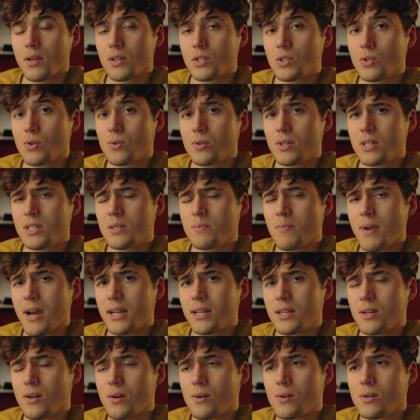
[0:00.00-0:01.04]
So this
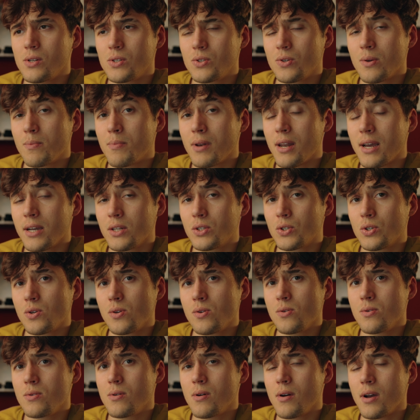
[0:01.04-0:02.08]
might also apply to
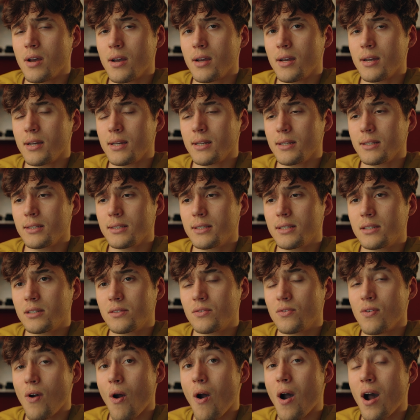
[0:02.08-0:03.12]
you, and
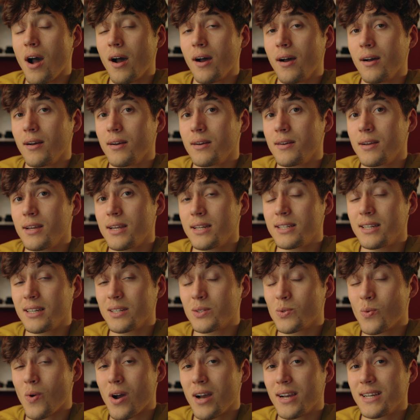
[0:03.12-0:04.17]
therefore the
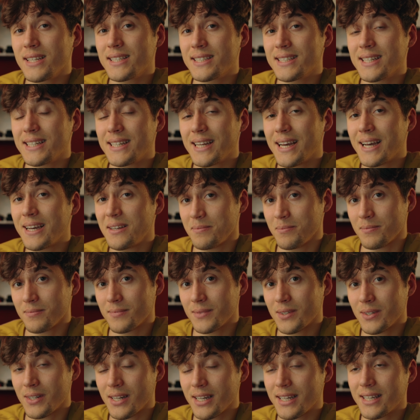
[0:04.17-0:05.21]
advice that
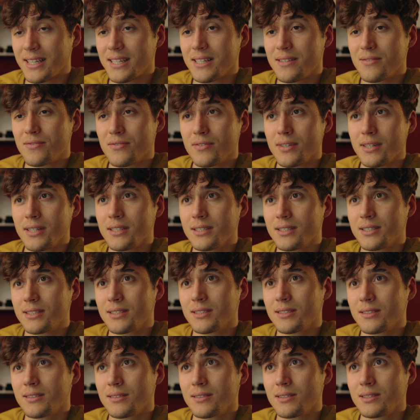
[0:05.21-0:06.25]
I'm gonna give
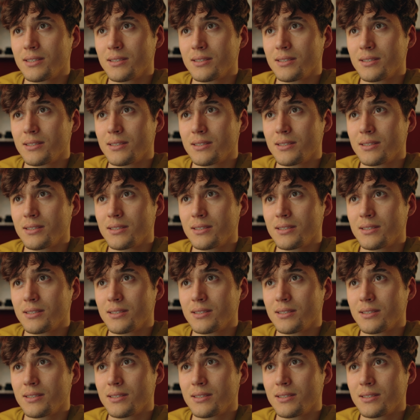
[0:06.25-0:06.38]
is